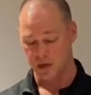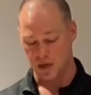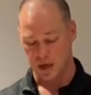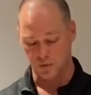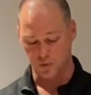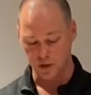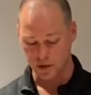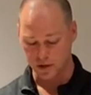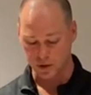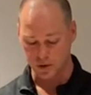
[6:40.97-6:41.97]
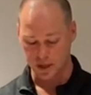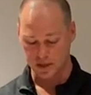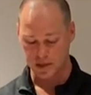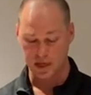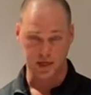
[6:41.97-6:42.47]
And really the only
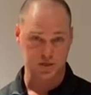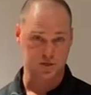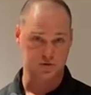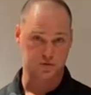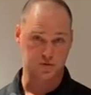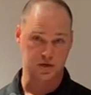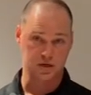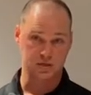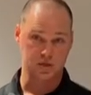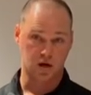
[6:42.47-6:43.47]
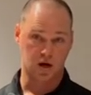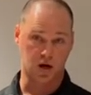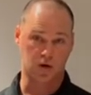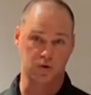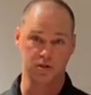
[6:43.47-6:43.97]
indications for these
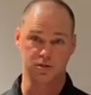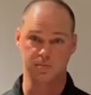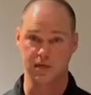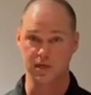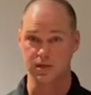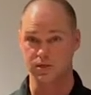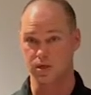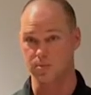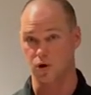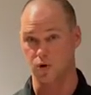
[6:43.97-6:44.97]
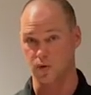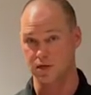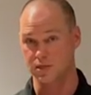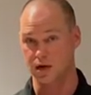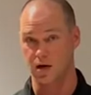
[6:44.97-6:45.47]
are going to be some
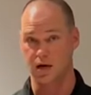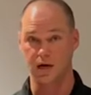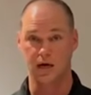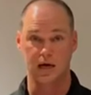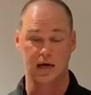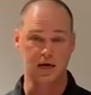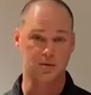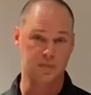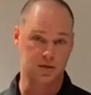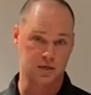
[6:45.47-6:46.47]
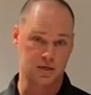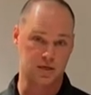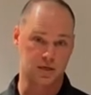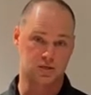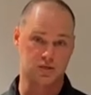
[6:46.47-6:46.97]
hereditary inability
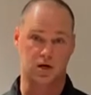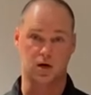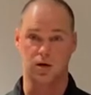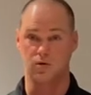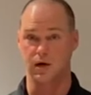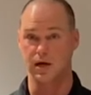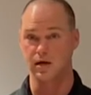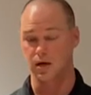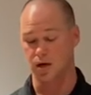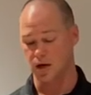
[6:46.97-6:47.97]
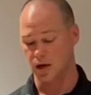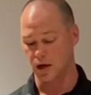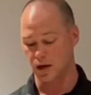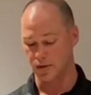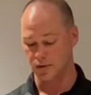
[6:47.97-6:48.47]
to tolerate
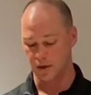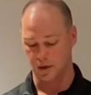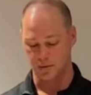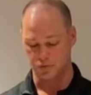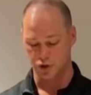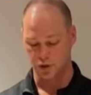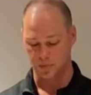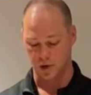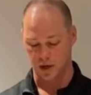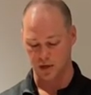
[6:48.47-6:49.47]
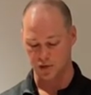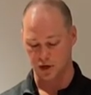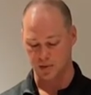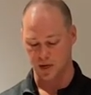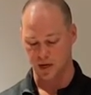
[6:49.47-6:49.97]
sugar products,
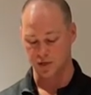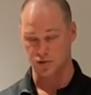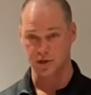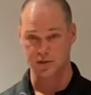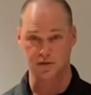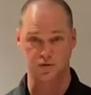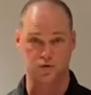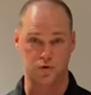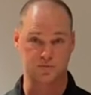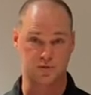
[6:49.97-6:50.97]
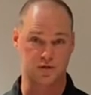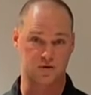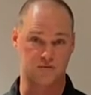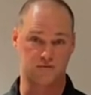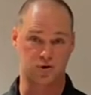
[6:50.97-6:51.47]
carbohydrates, in the forms
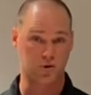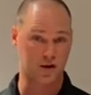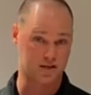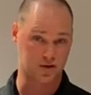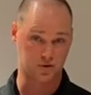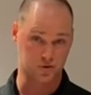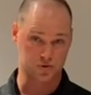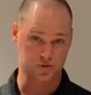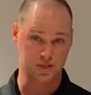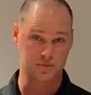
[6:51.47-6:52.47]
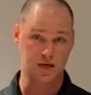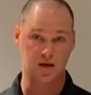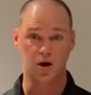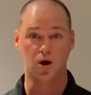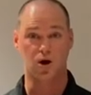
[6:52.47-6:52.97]
of hereditary
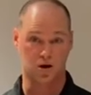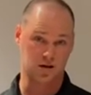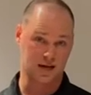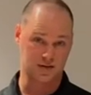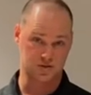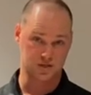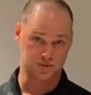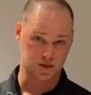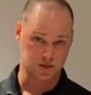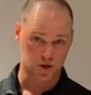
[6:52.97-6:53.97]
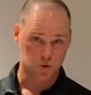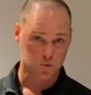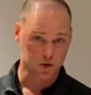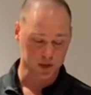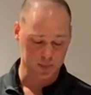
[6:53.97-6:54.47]
fructosemia or galactosemia.
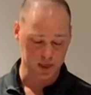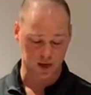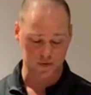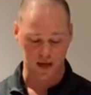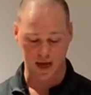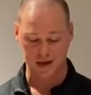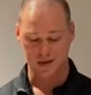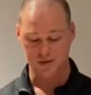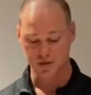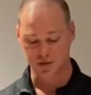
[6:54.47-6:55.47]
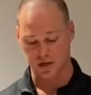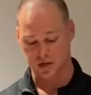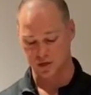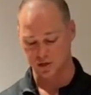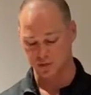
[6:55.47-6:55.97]
Really beyond that, these are not
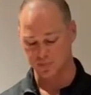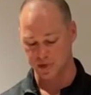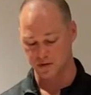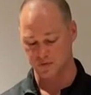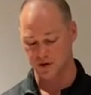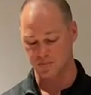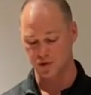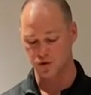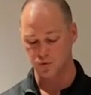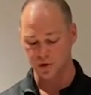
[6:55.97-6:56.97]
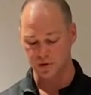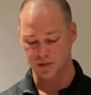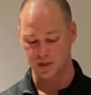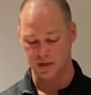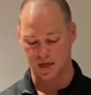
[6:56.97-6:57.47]
going to show benefit, but you will
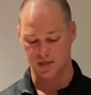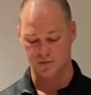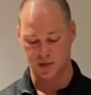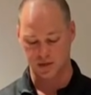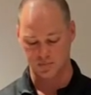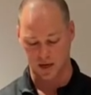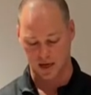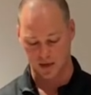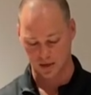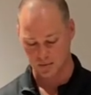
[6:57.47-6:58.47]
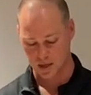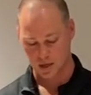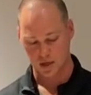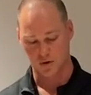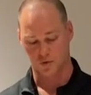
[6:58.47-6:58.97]
see lots of parents buying them
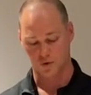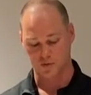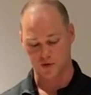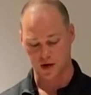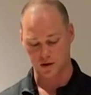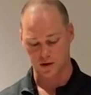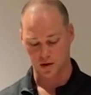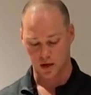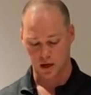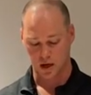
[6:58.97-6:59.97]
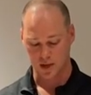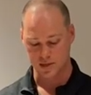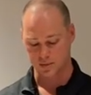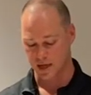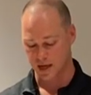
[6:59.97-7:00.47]
in the form of either
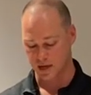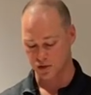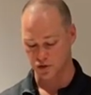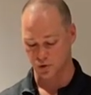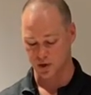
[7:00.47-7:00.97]
Similac Soy